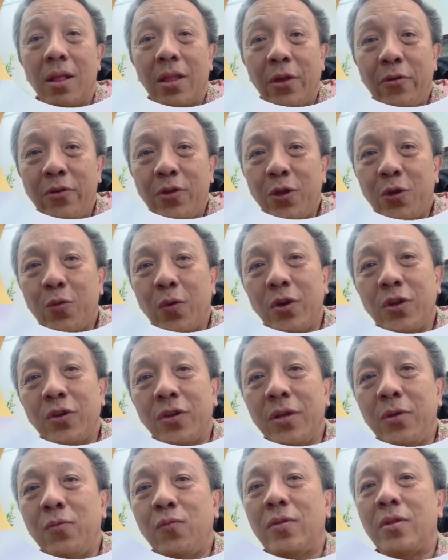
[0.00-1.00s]
The research
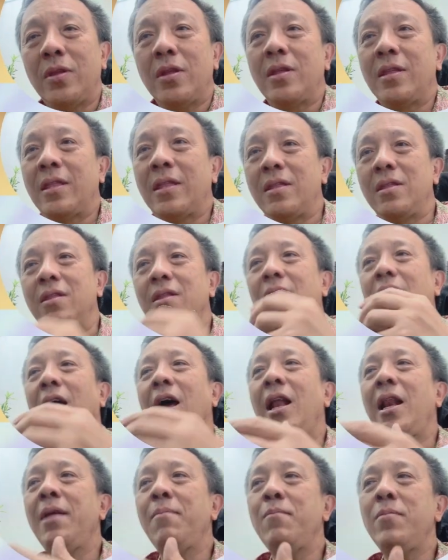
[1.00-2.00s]
question,
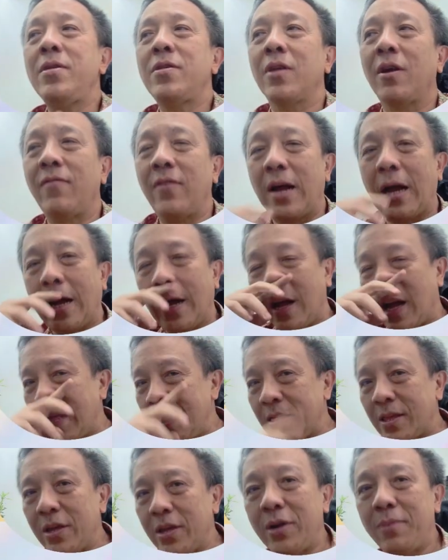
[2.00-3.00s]
elements of an
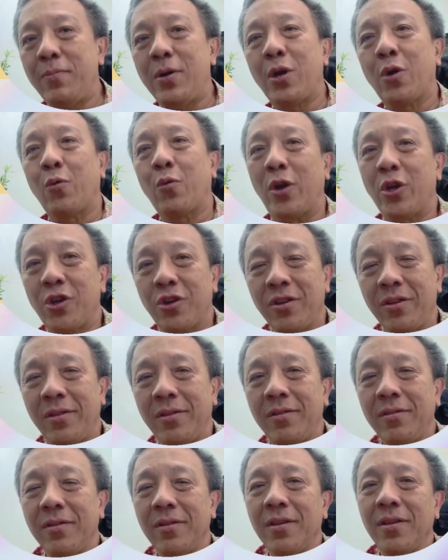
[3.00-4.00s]
answerable
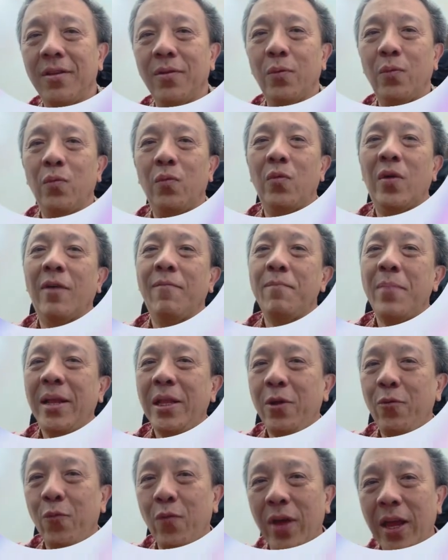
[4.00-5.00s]
question, we have
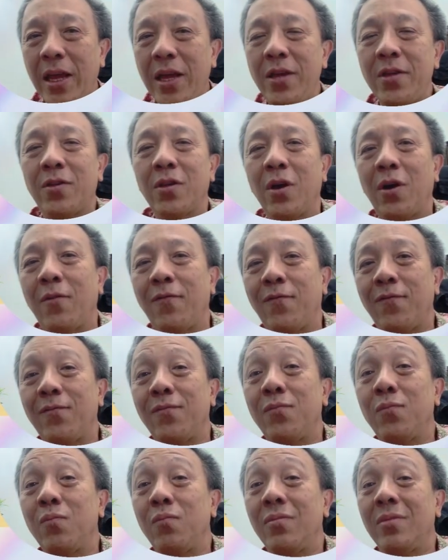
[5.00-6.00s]
many ways of
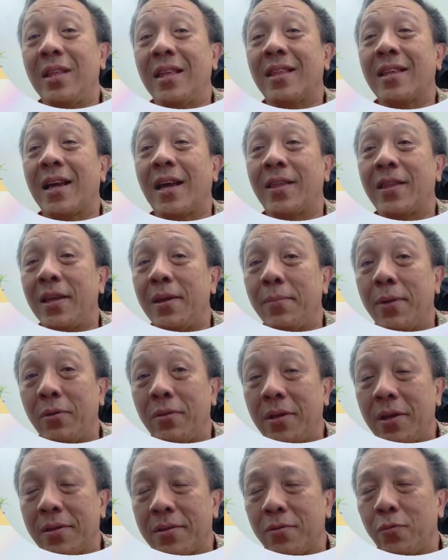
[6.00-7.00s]
discussing
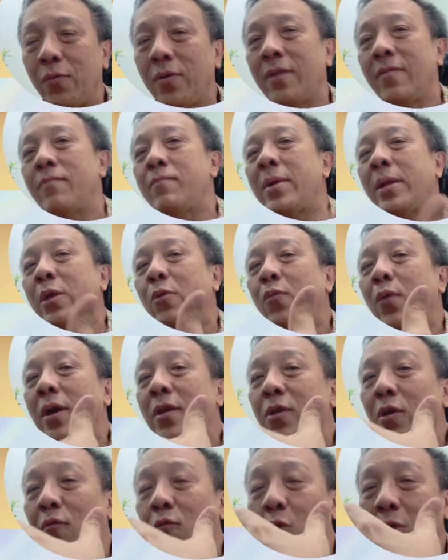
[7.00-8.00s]
about this. We have many
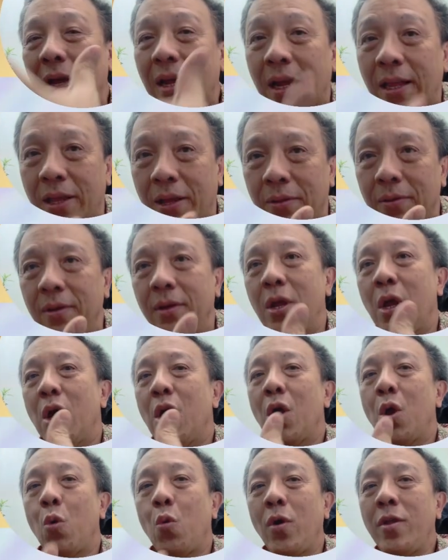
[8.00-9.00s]
ways of looking at it.
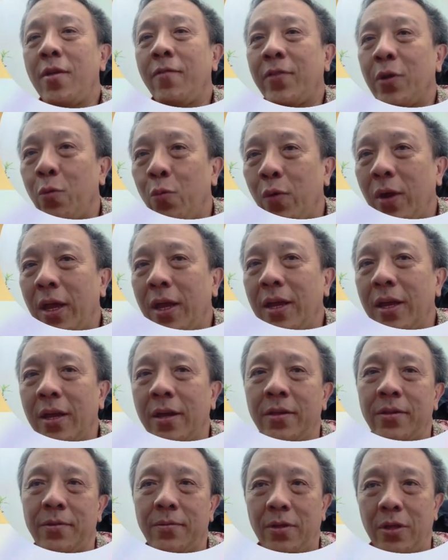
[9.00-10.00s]
One of the ways
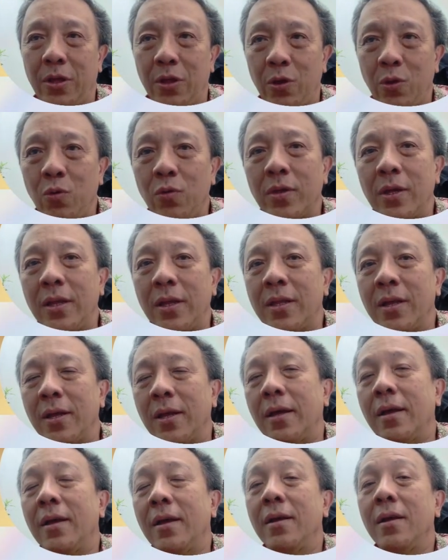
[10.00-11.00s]
is using
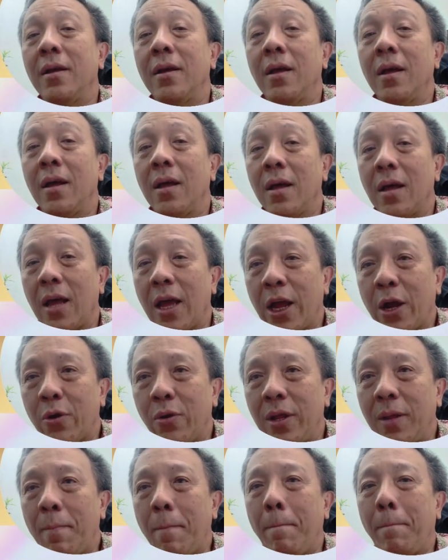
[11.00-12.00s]
the
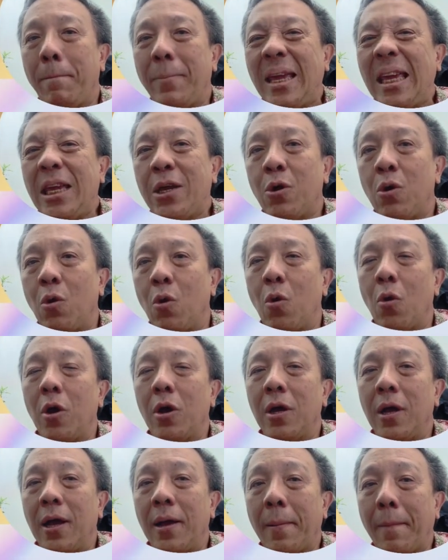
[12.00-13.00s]
acronym PICO,
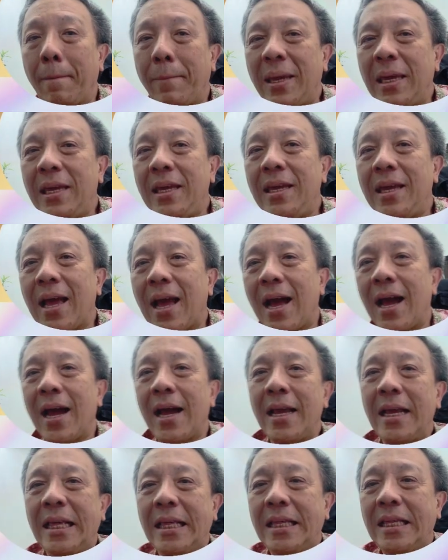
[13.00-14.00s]

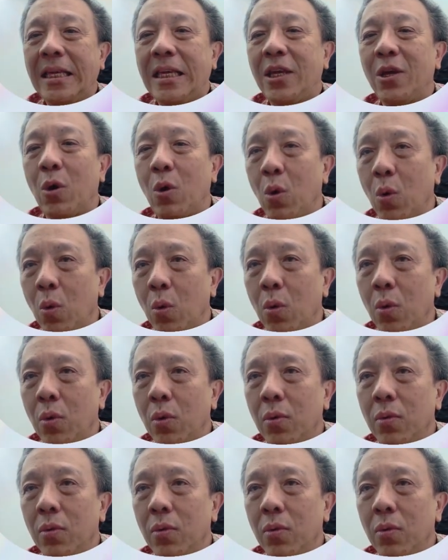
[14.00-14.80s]
P-I-C-O,